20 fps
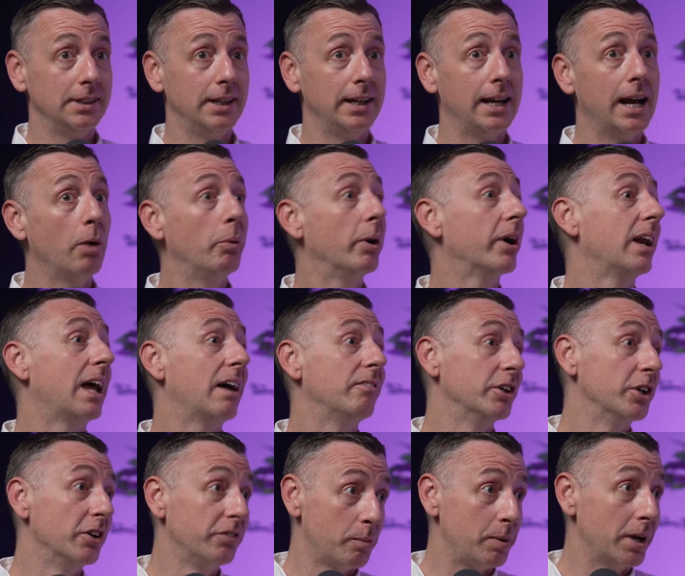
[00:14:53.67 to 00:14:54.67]
Now we're going to have
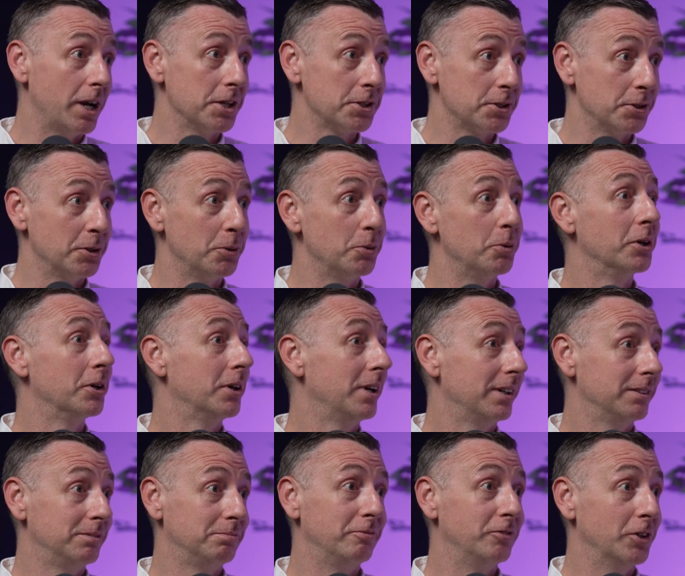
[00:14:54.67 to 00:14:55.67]
another person who we're going
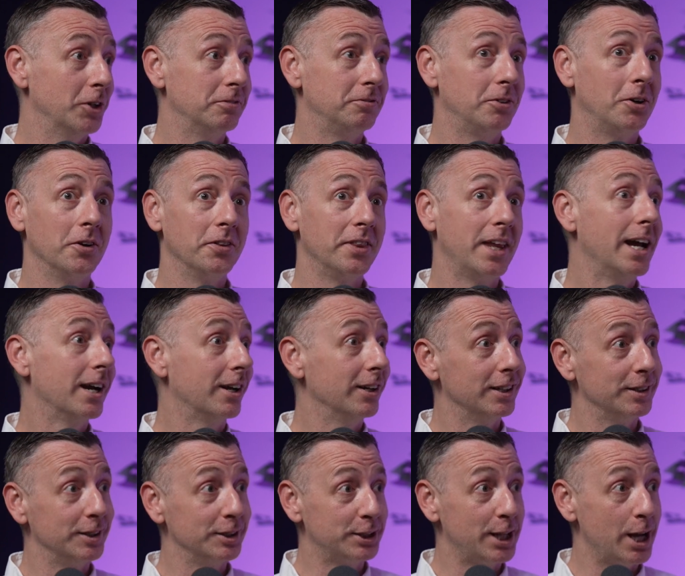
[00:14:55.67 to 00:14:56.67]
to vote for, and they're
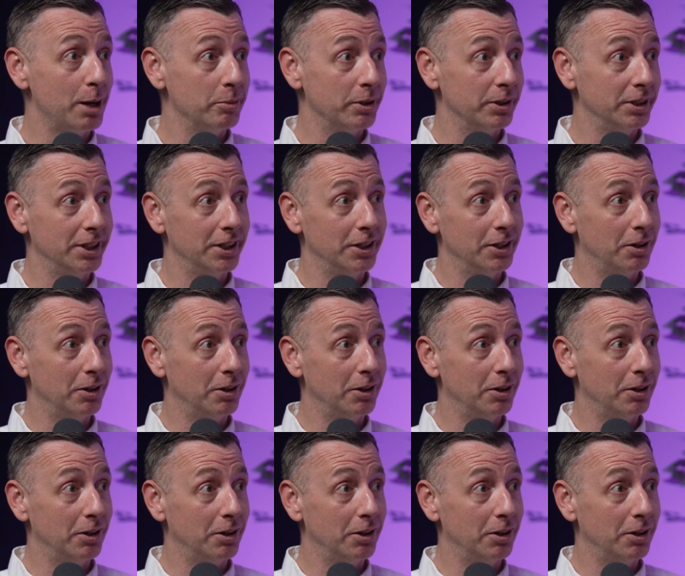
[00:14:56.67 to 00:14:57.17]
going to determine,